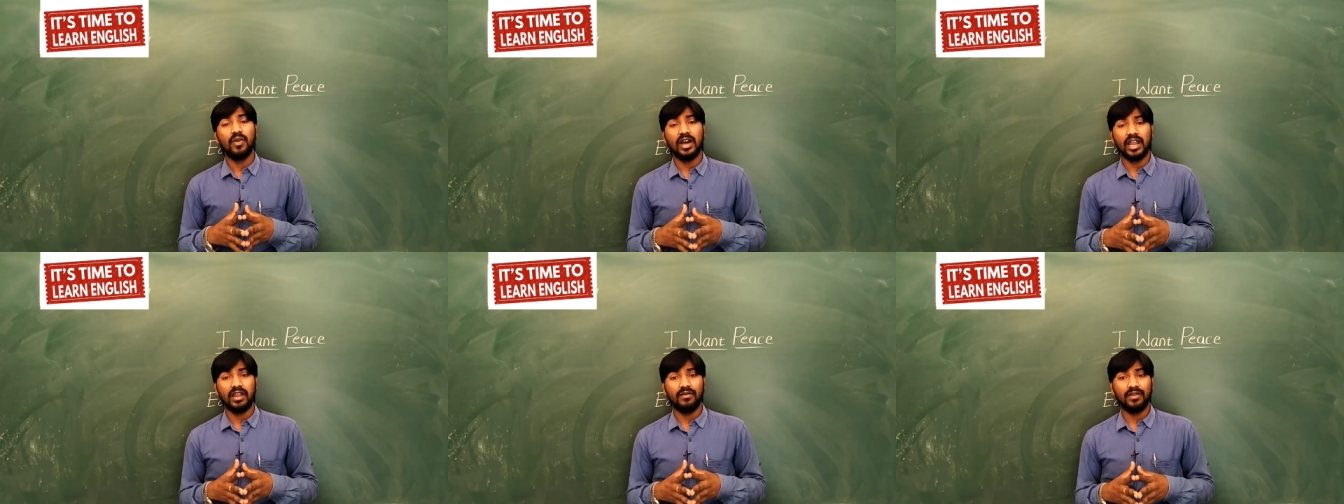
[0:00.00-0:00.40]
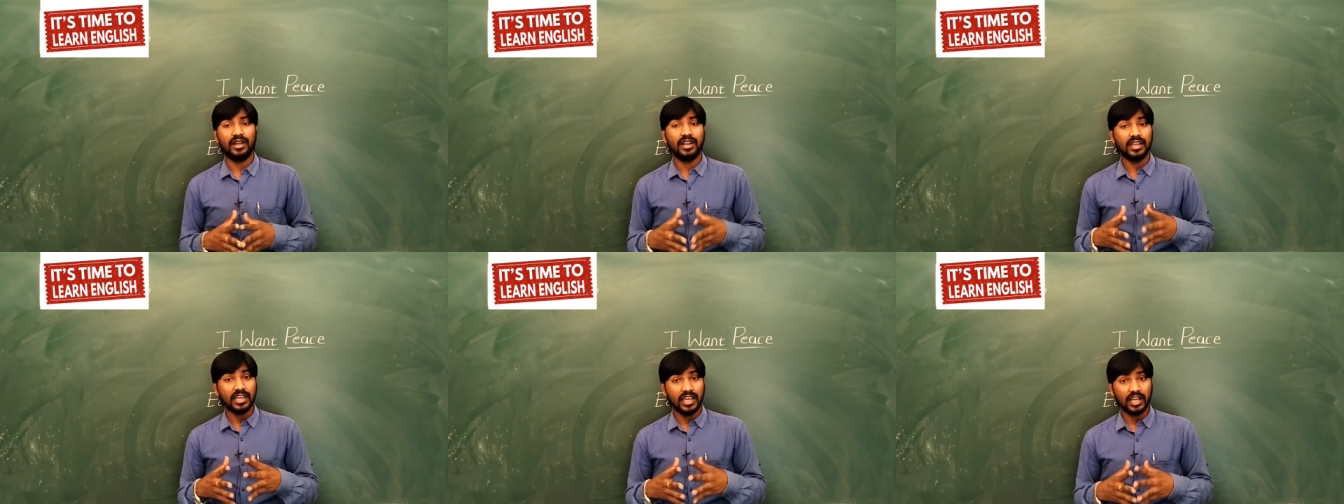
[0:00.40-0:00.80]
very,
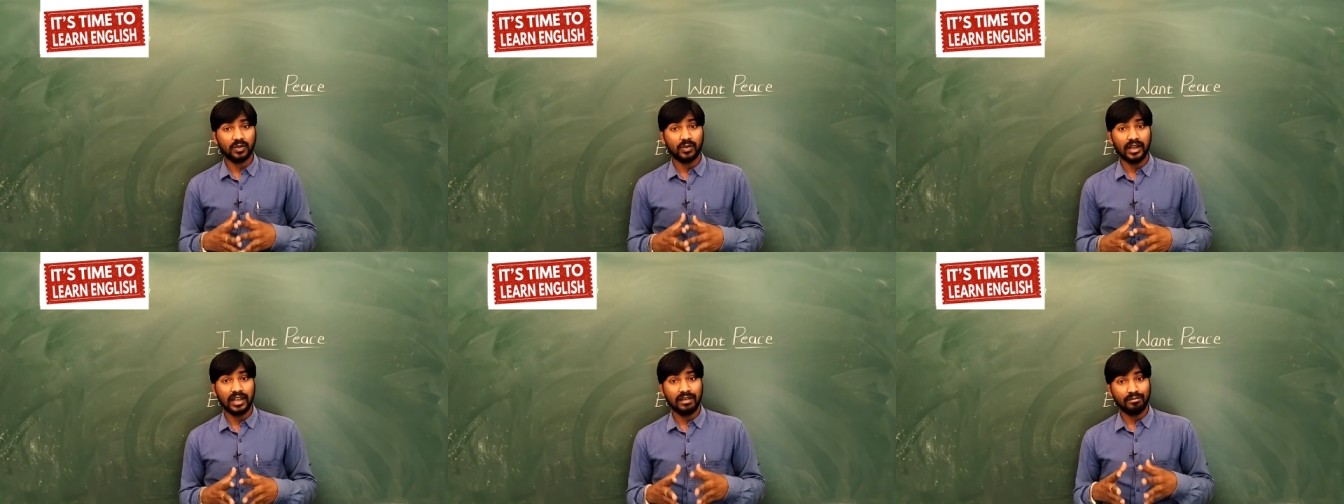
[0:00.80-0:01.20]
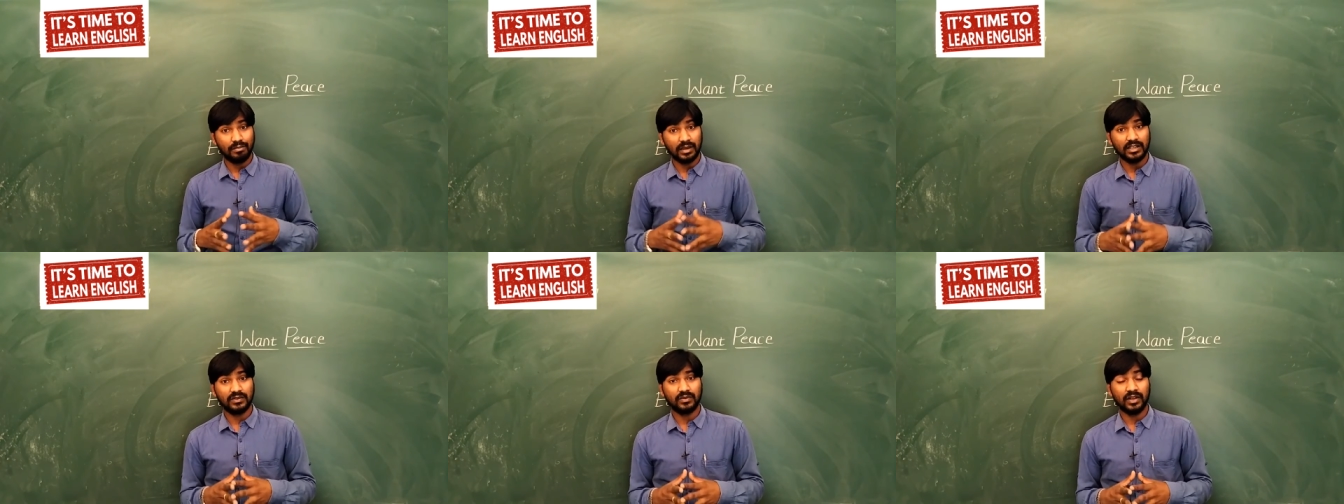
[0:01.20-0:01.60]
very equally,
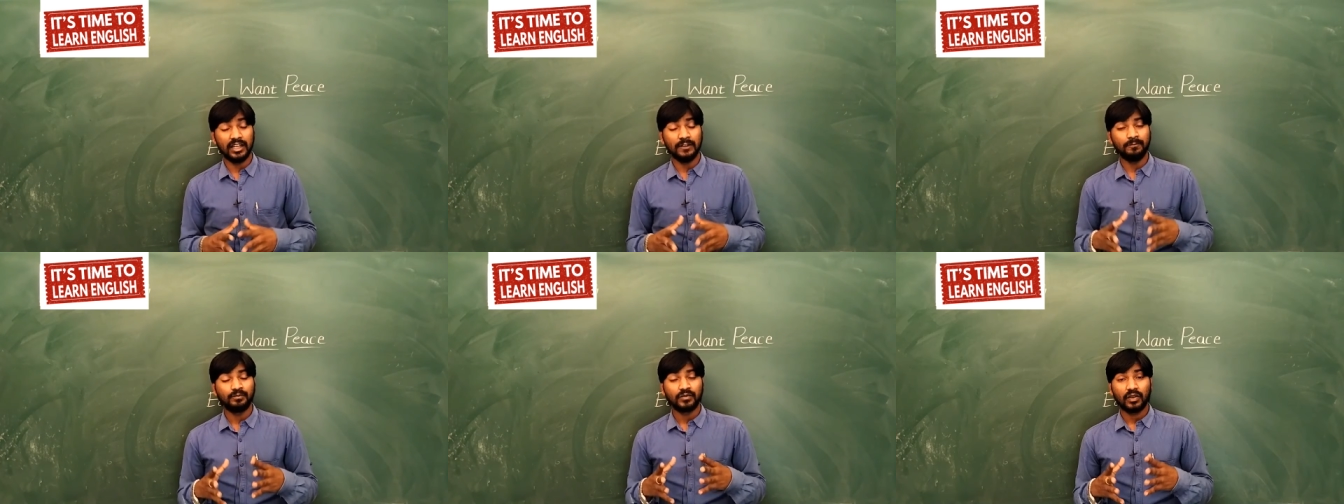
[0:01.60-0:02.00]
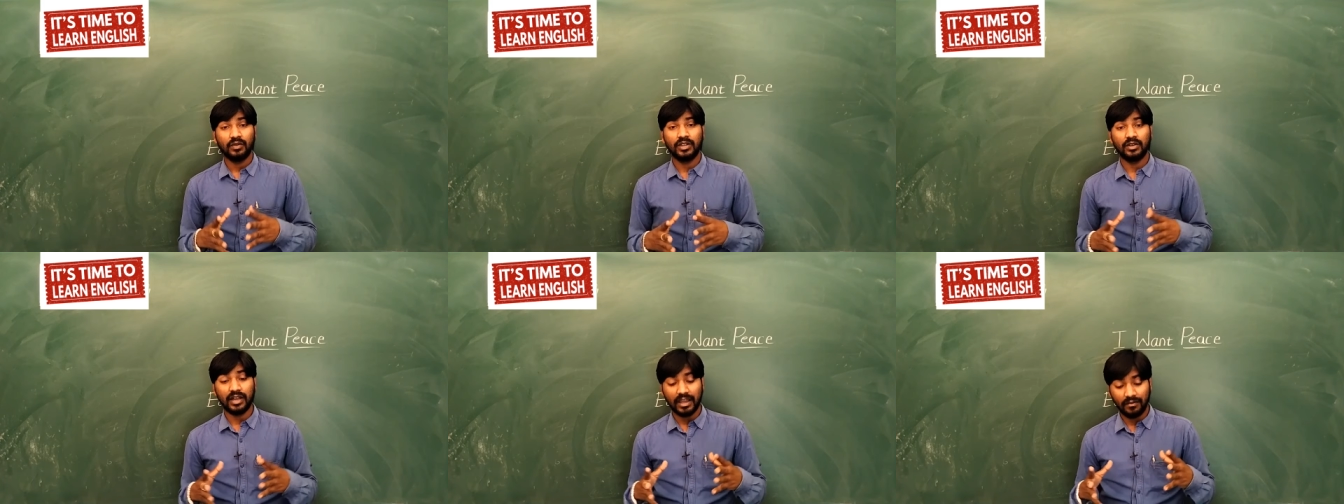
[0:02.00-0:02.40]
peacefully,
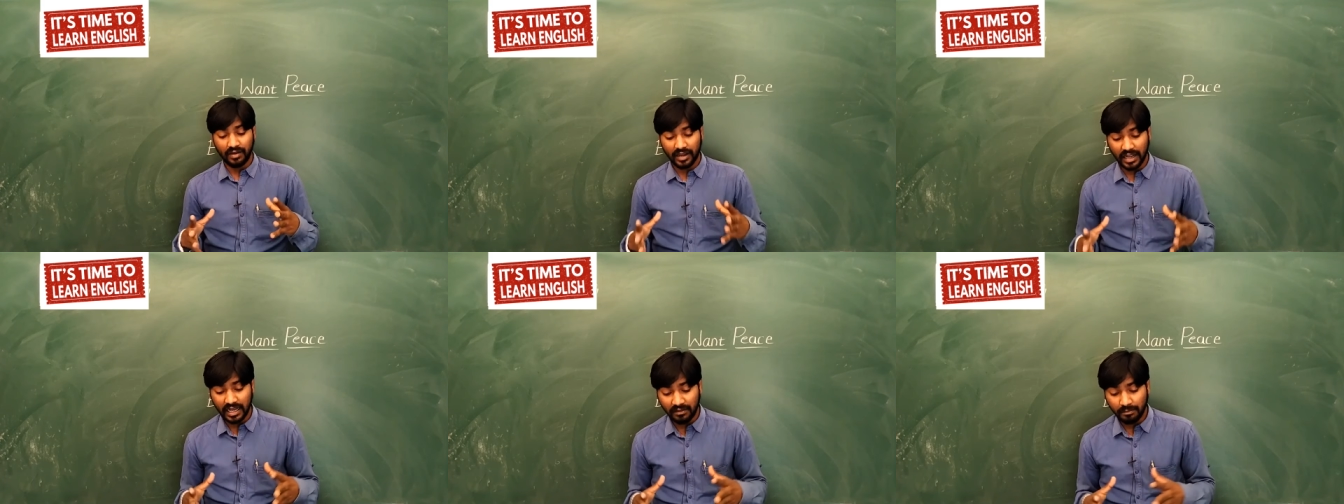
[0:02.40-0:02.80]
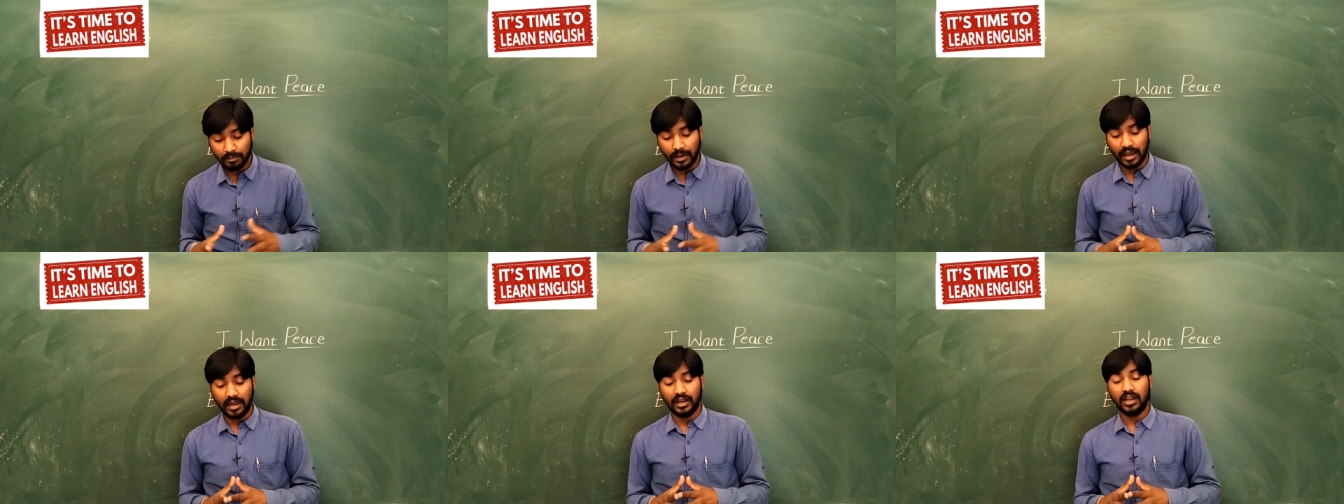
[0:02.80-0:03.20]
without having any
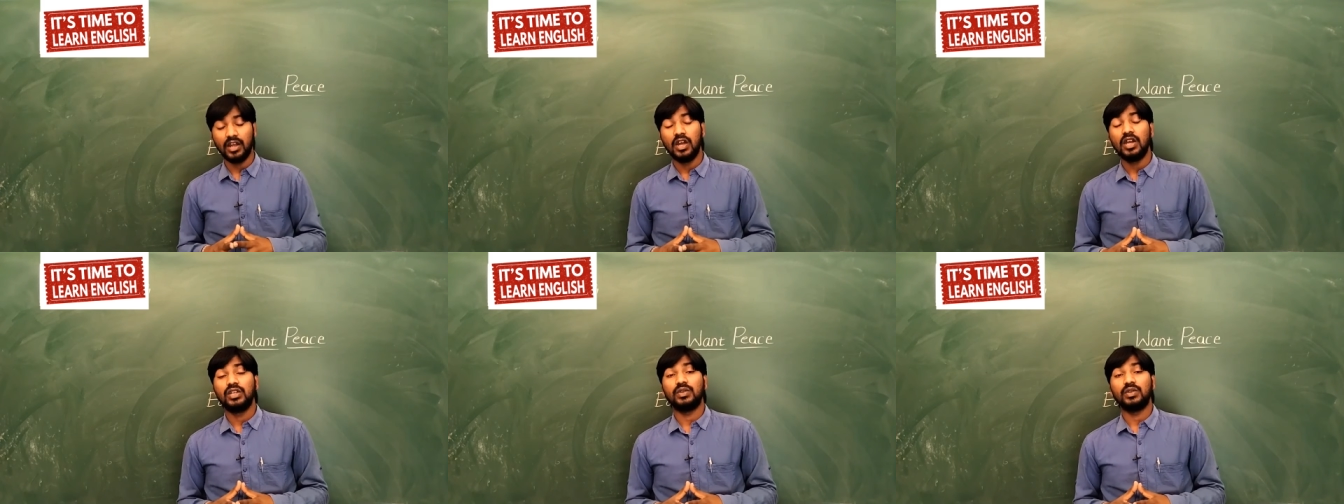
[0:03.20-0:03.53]
pain.